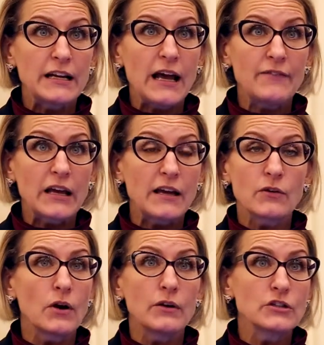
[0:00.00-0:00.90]
to navigate
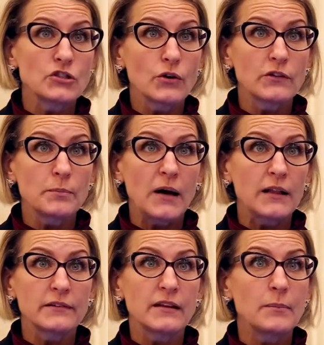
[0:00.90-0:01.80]
your own insurance
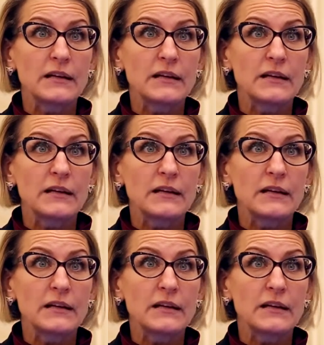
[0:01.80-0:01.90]
policy,